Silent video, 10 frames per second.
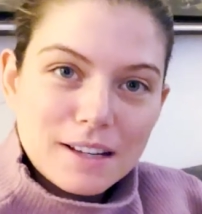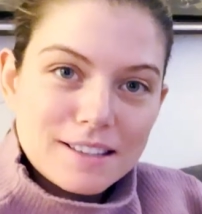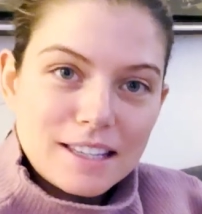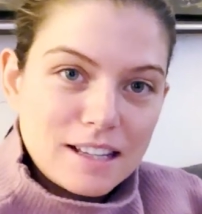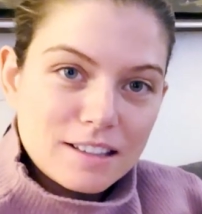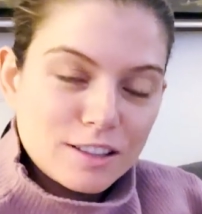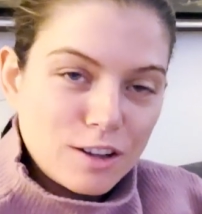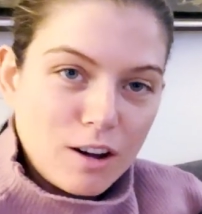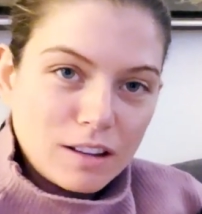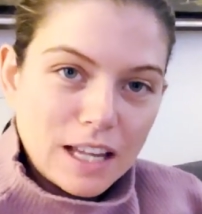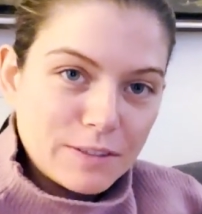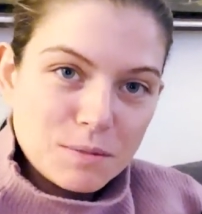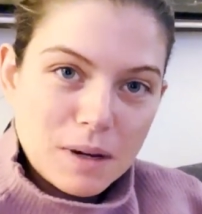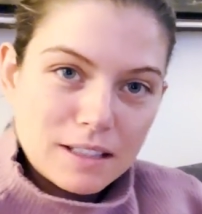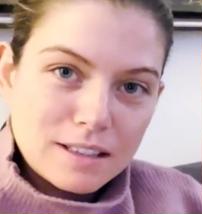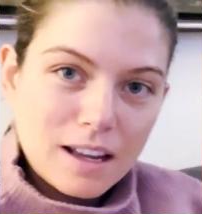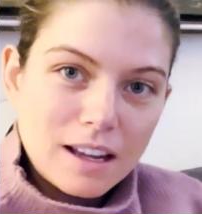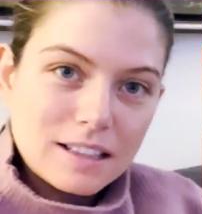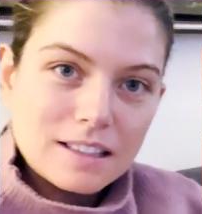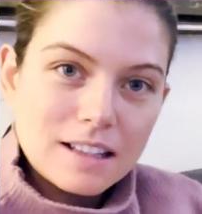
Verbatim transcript: because he has not left my side